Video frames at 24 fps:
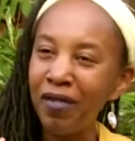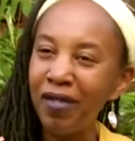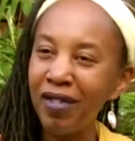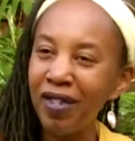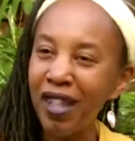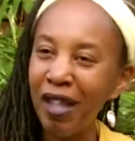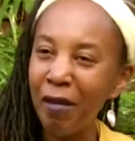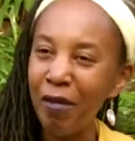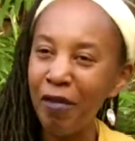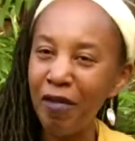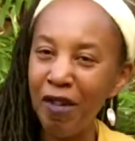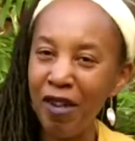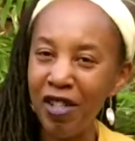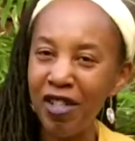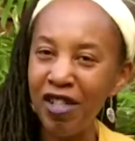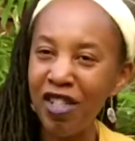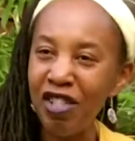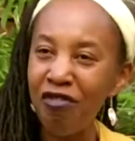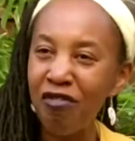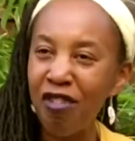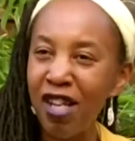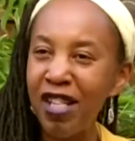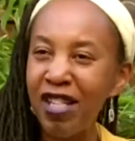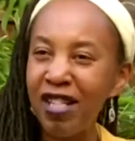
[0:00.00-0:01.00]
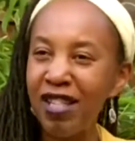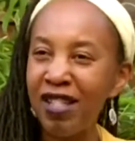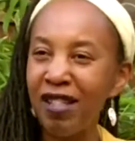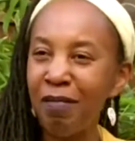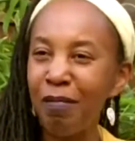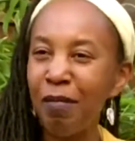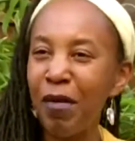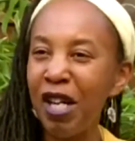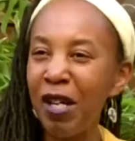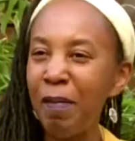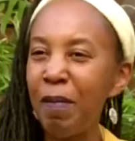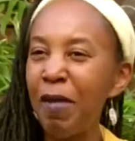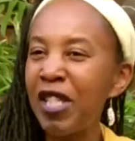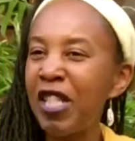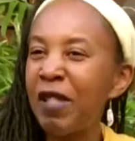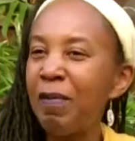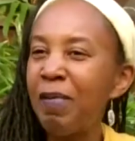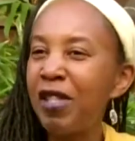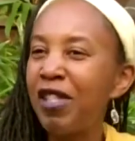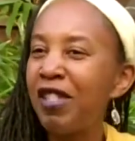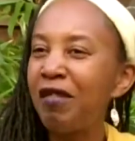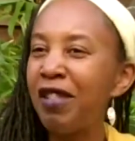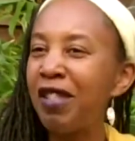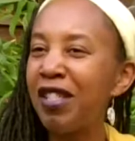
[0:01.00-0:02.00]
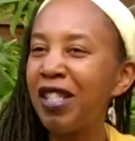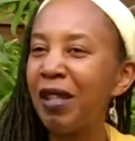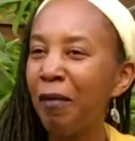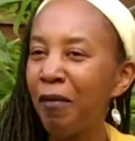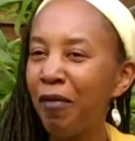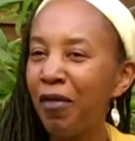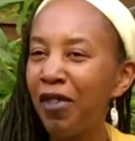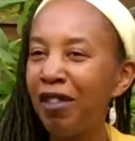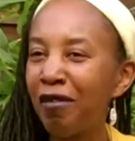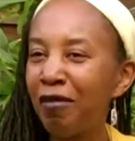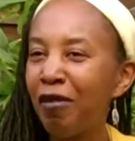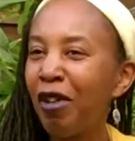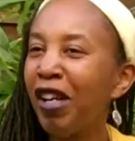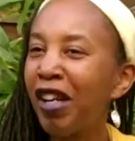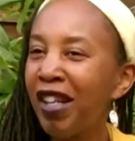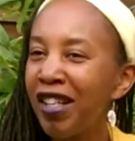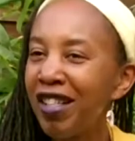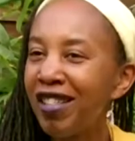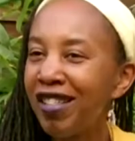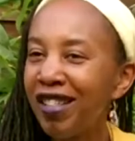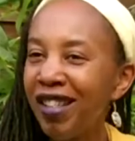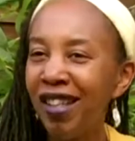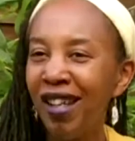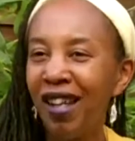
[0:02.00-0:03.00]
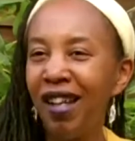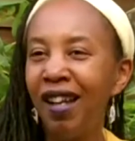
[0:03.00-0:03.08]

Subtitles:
They were very distressed, I must have been doing something right.